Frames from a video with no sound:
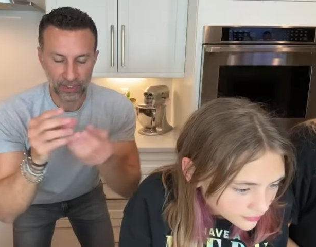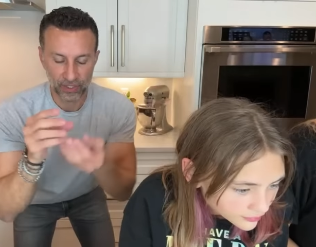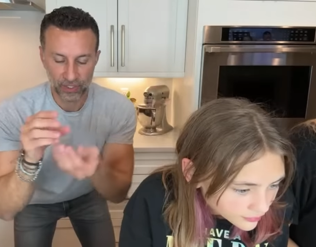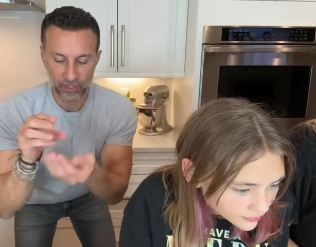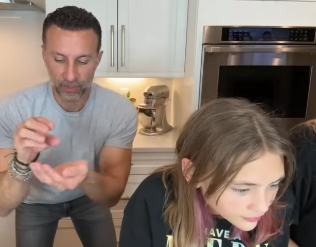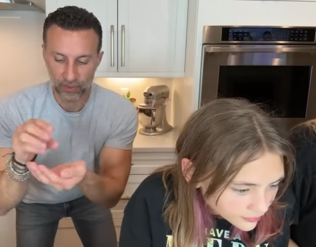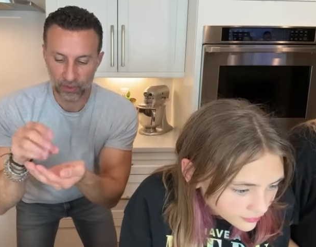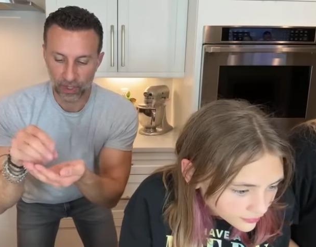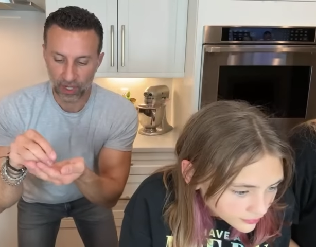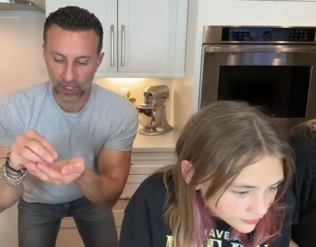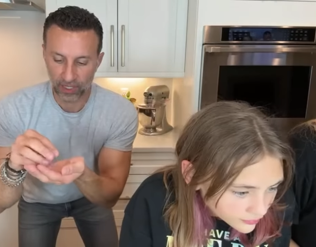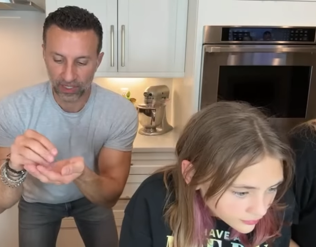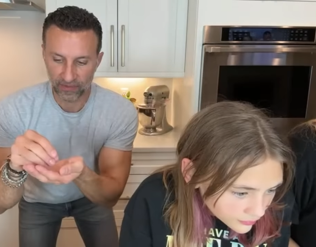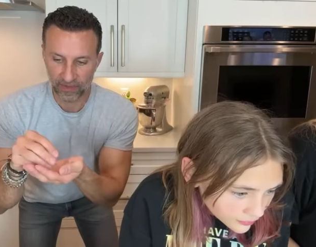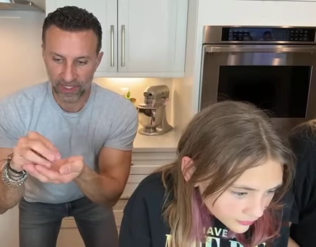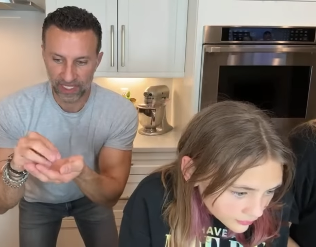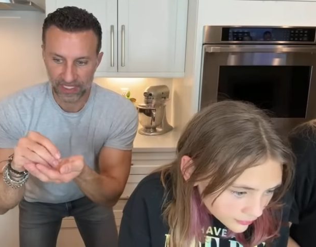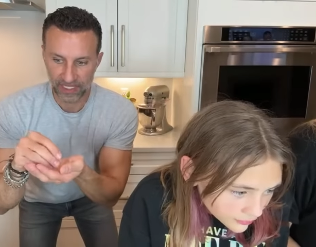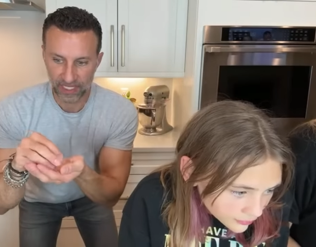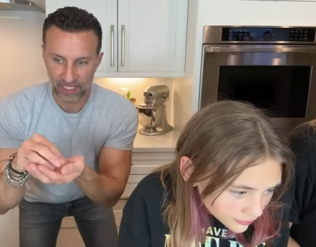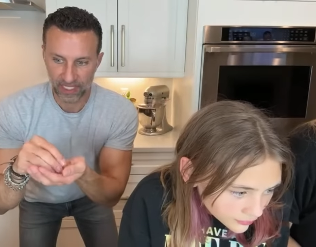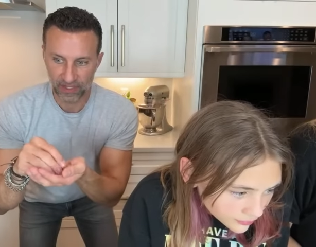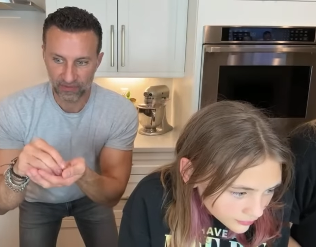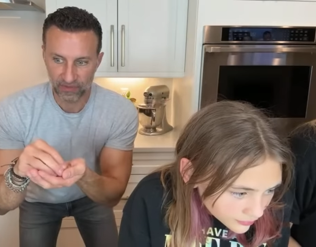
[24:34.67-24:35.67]
Speaker 1: to all of these
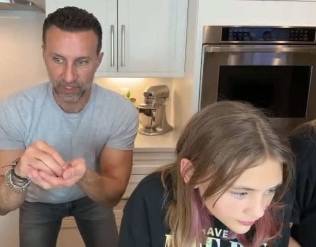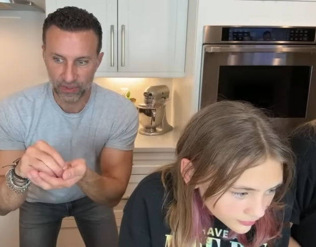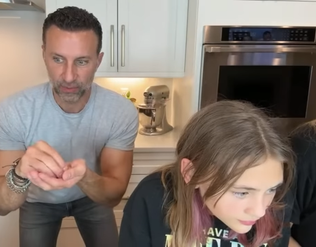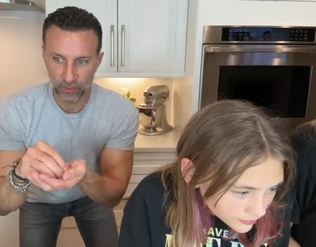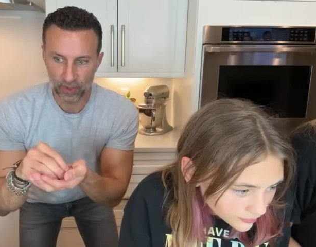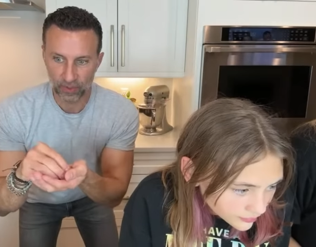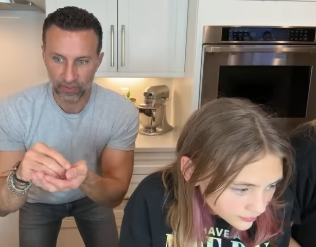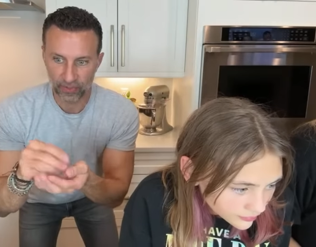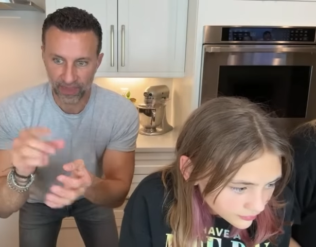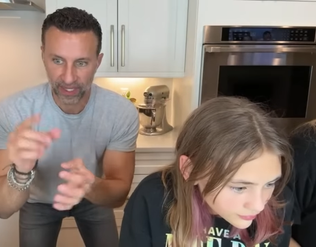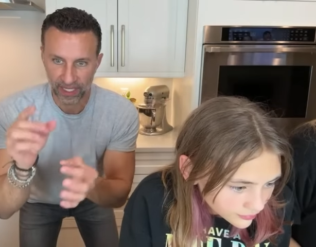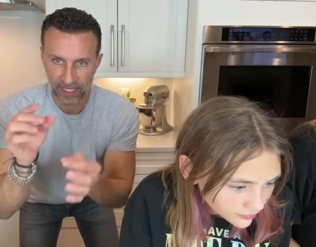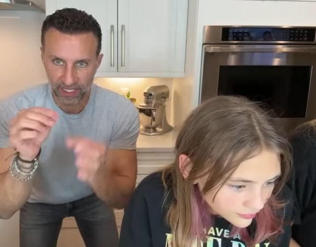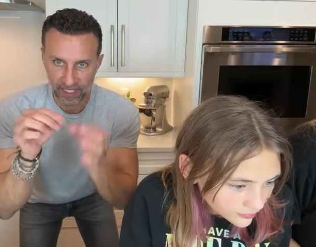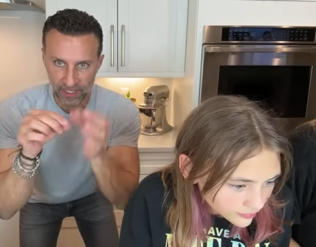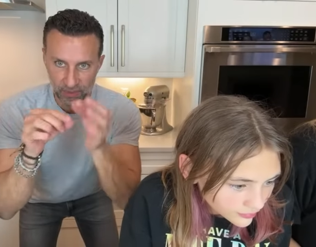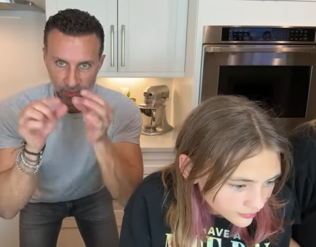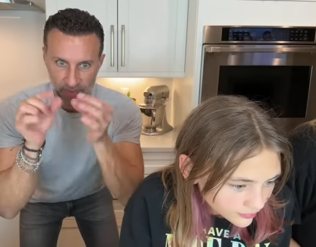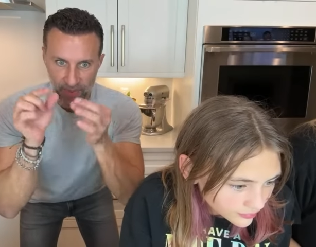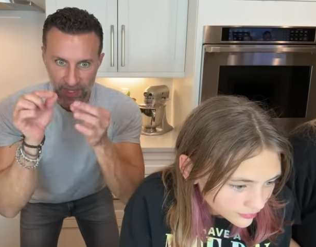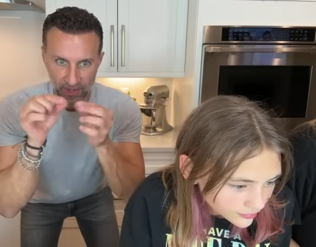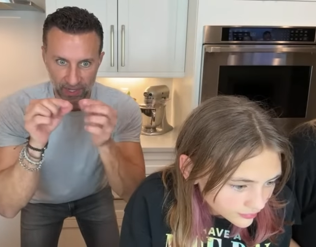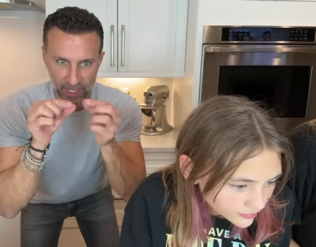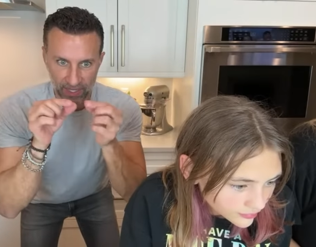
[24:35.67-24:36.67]
individual things without
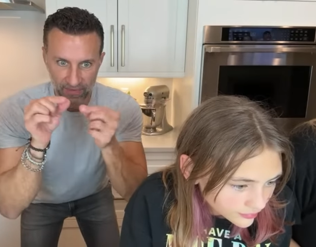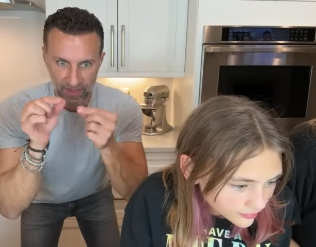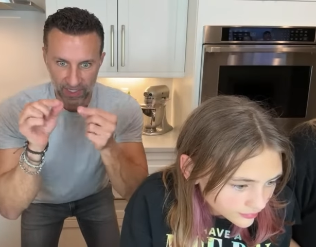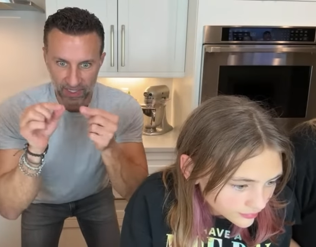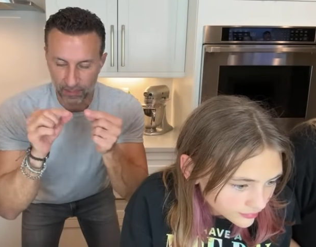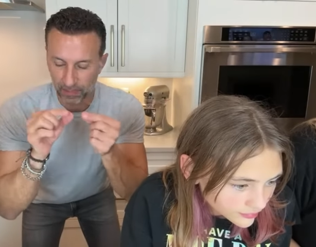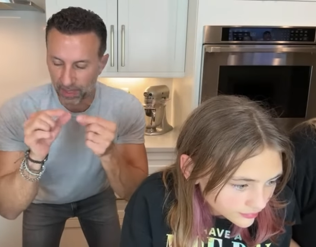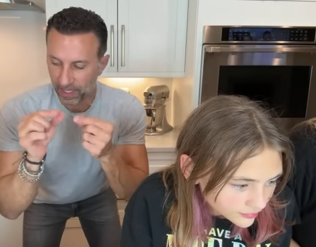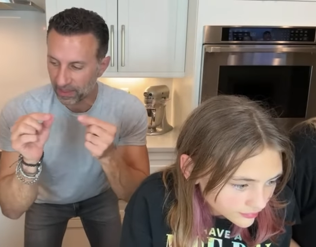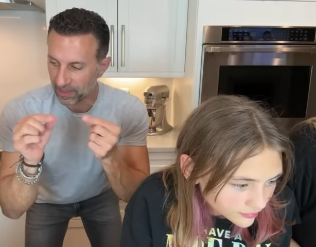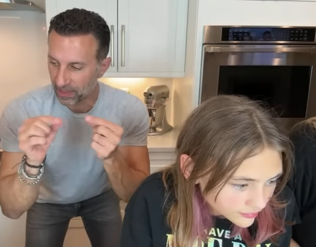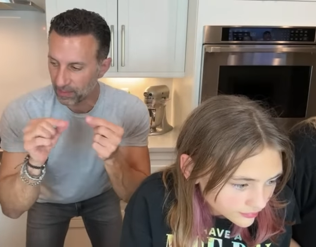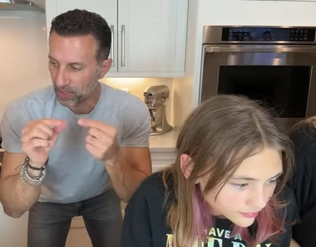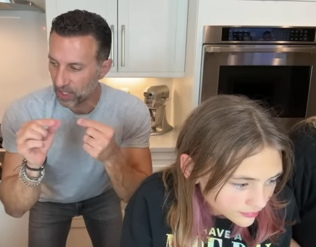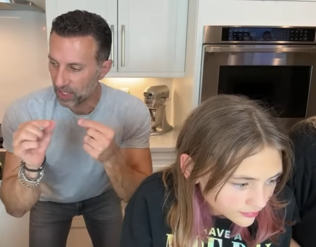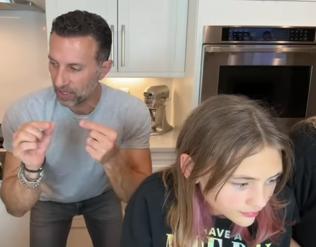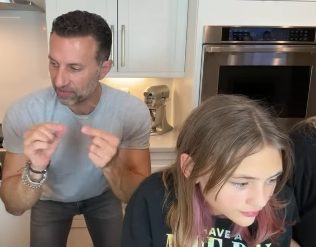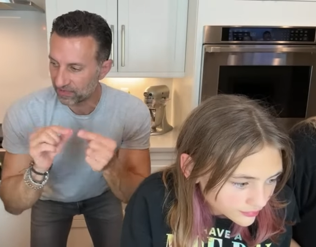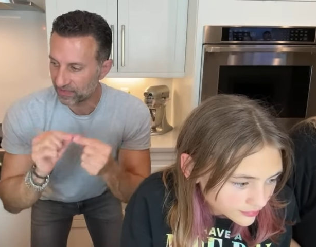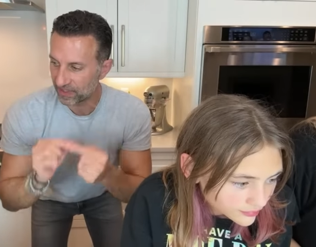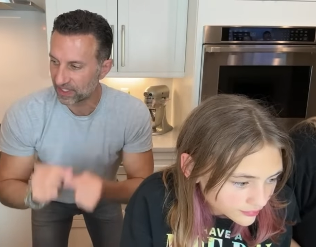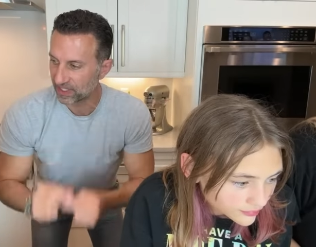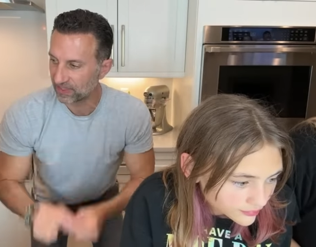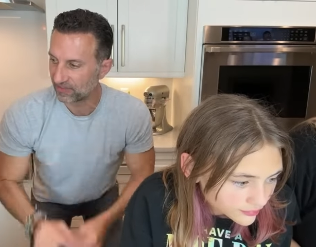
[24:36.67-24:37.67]
having to pick them off
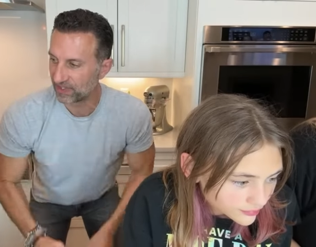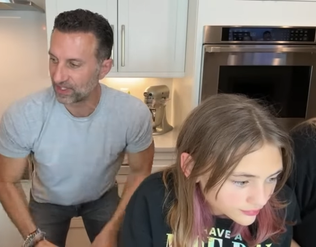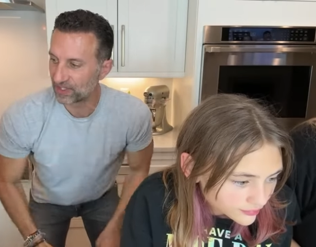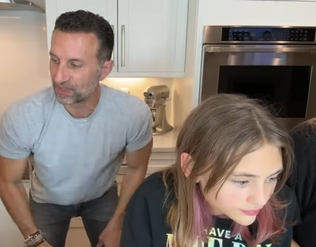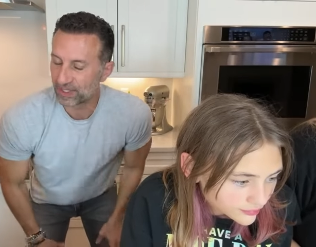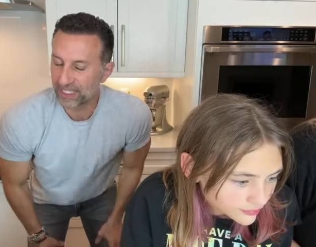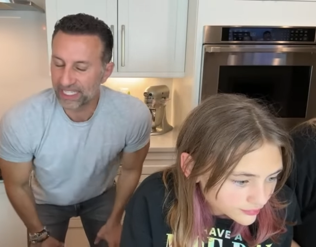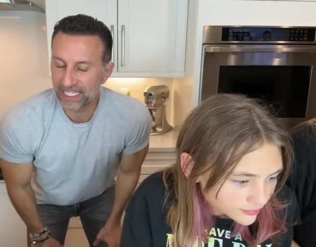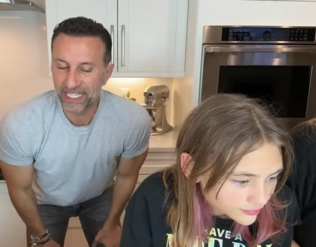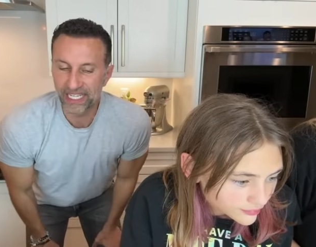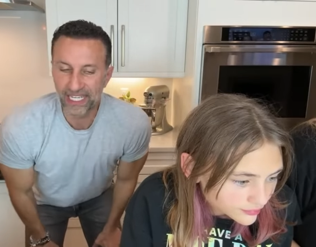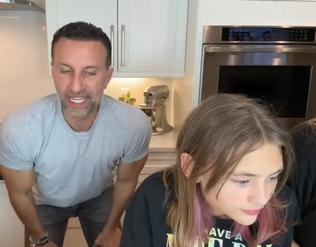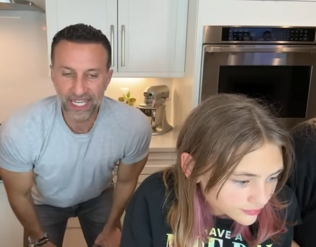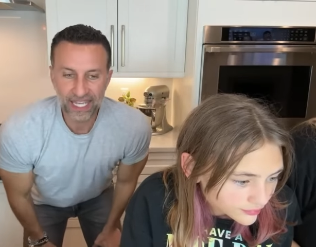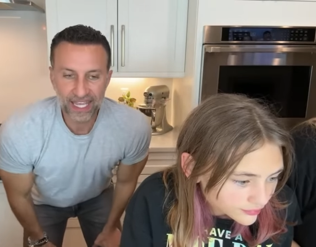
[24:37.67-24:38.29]
individually.